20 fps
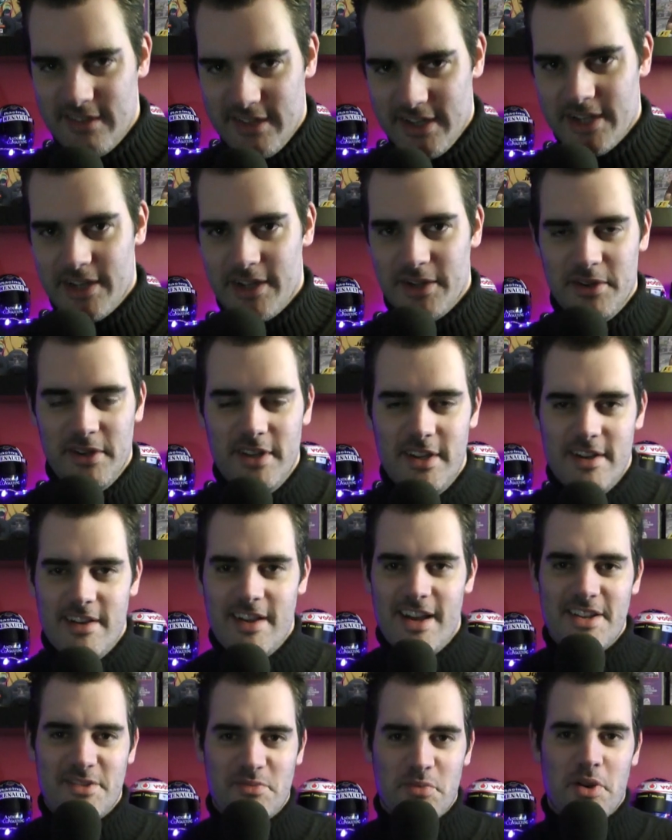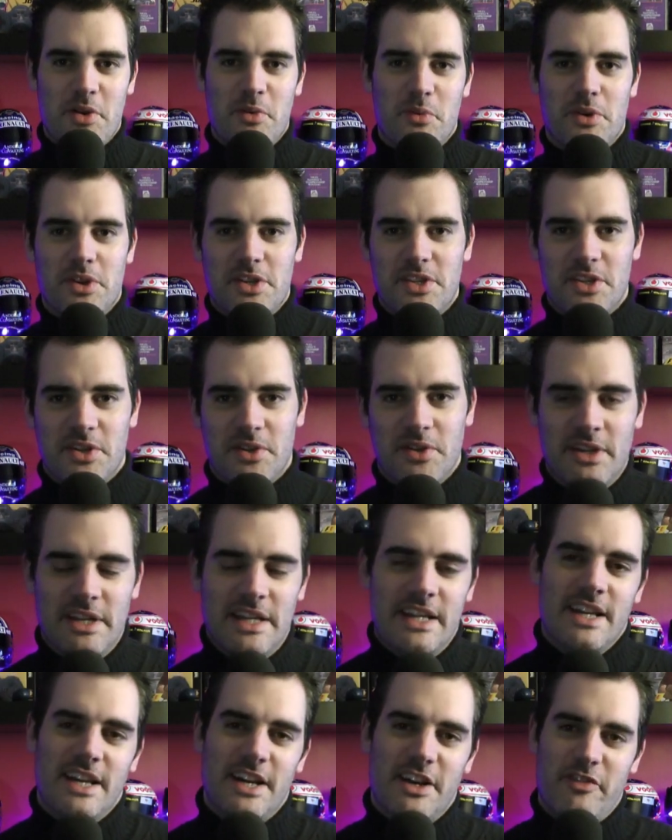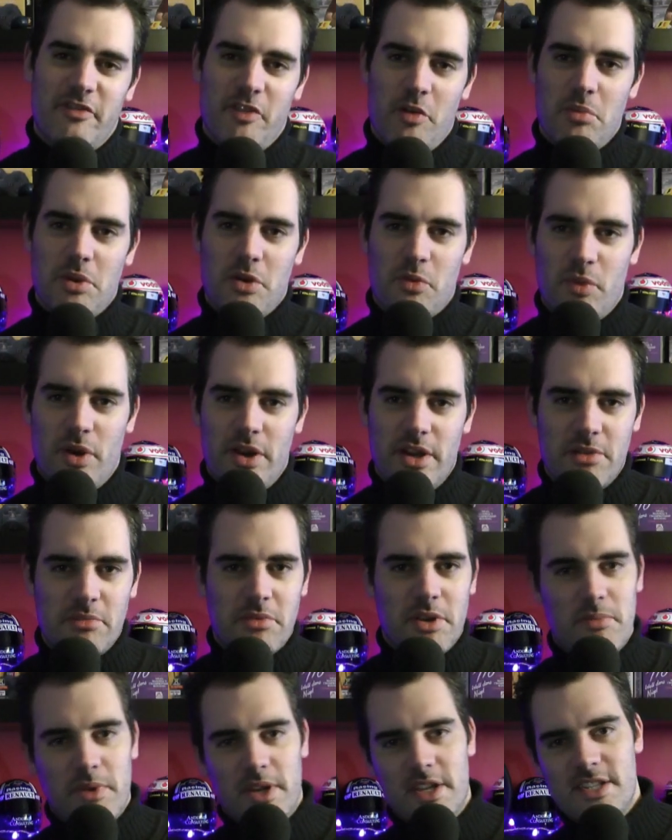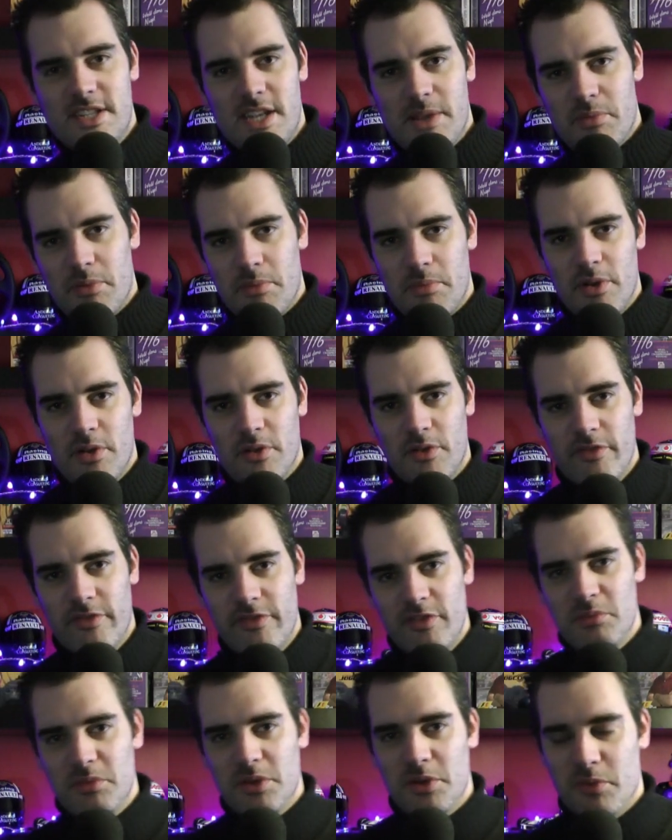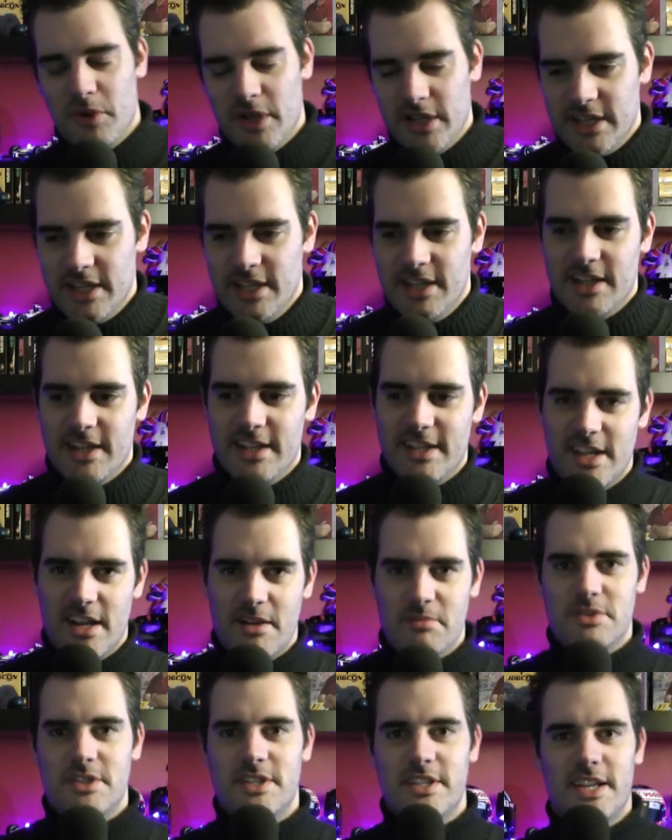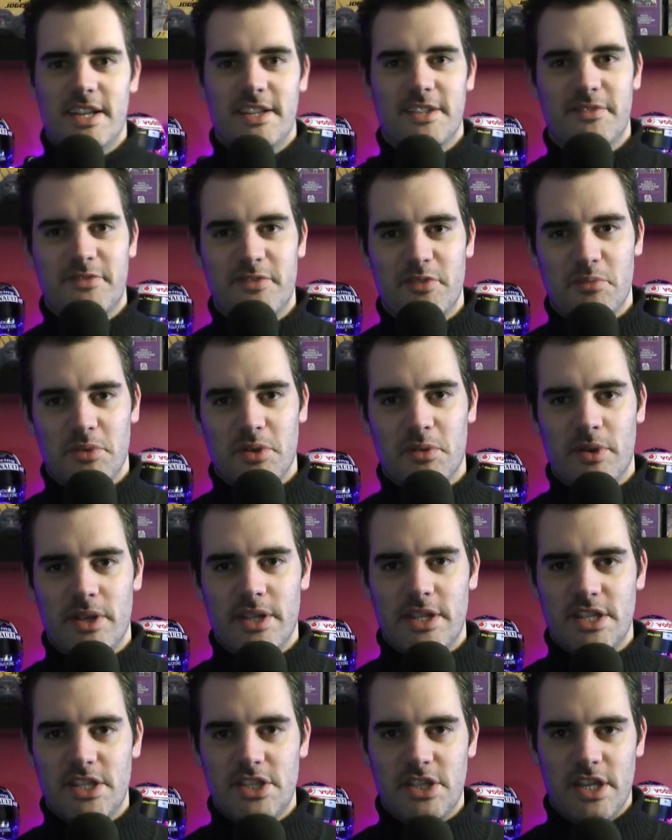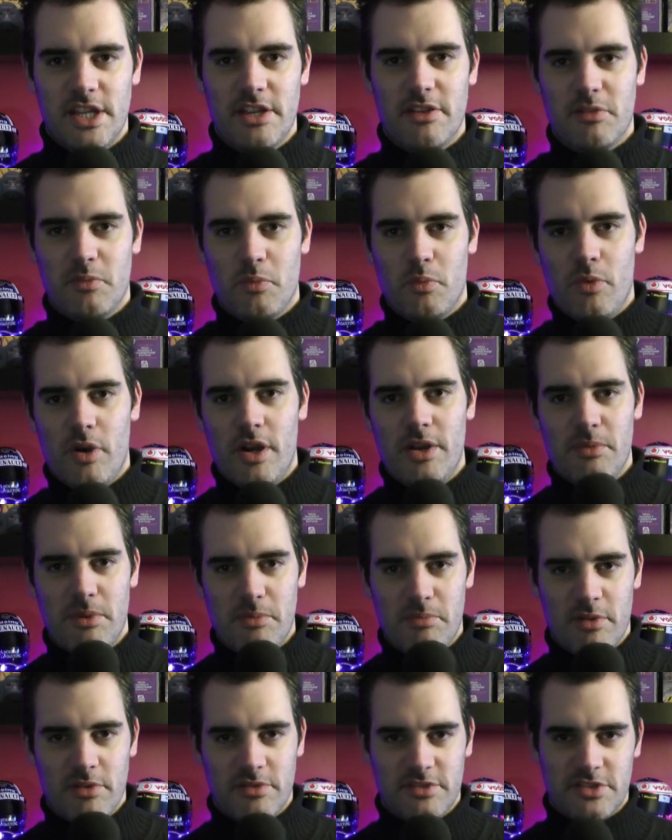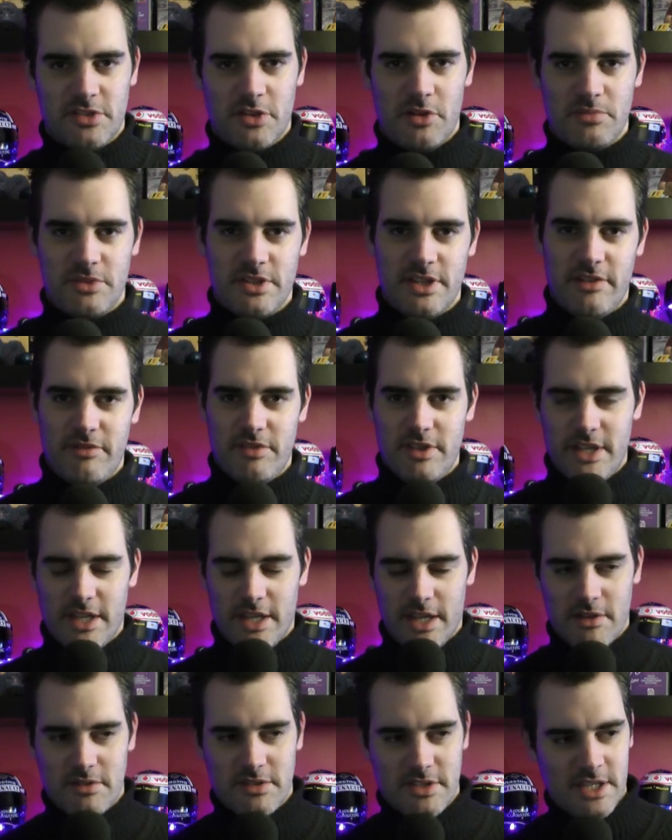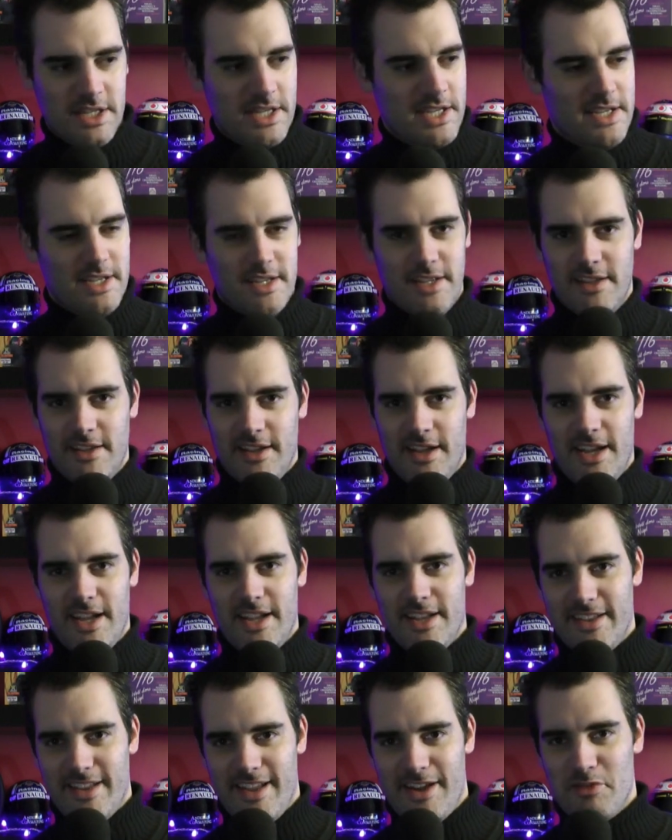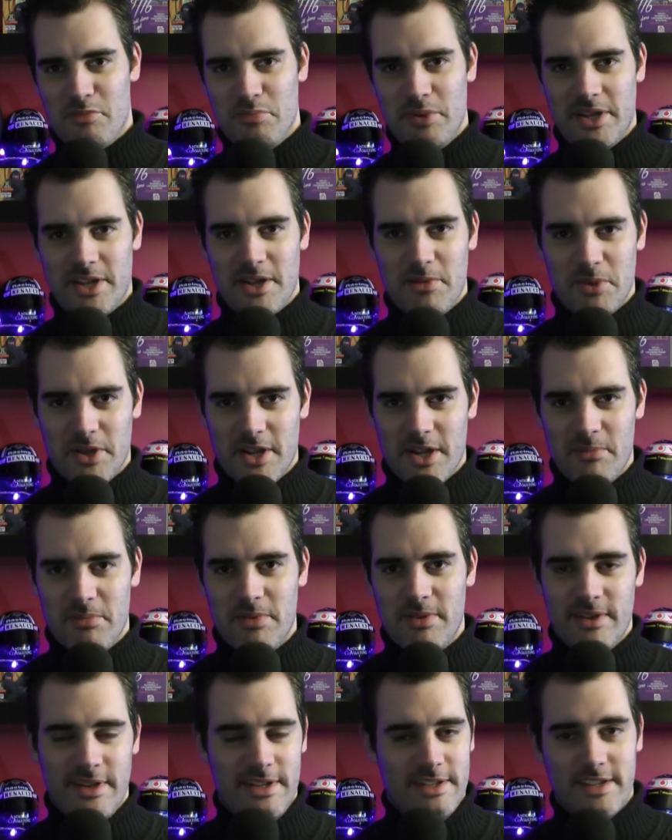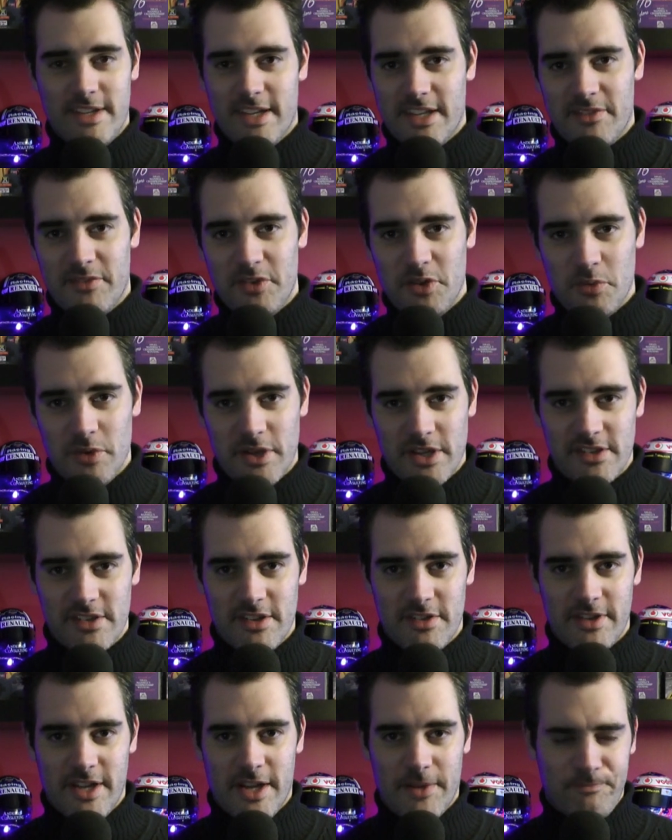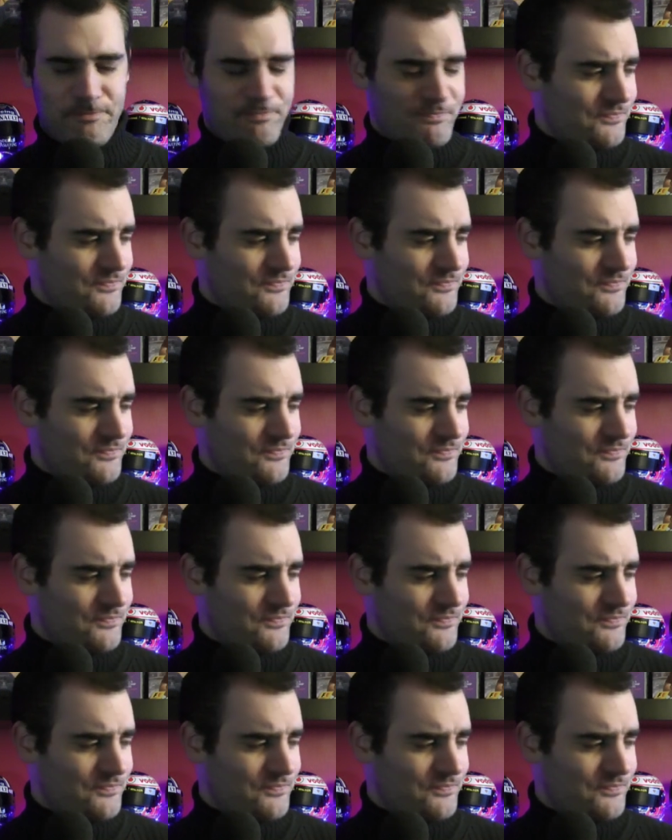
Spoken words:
You know, that's what I want to do. Formula 1, I'm going to make a separate blog on Formula 1 and the ups and downs of Formula 1 this year and why my blog stopped and everything else. And that will be coming up in the next few weeks, no doubt.